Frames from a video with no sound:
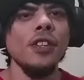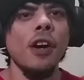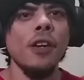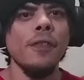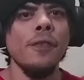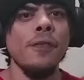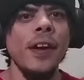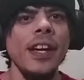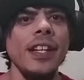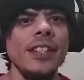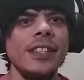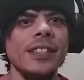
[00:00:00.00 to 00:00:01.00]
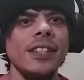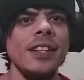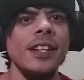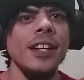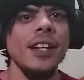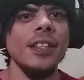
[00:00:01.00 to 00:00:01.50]
Dark Fate,
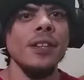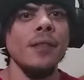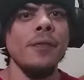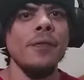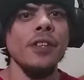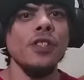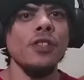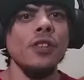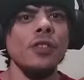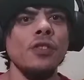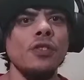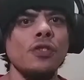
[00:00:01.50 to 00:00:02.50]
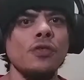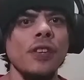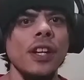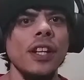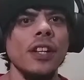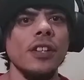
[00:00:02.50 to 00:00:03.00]
the official
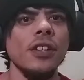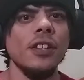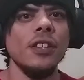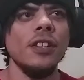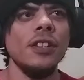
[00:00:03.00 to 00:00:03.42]
trailer.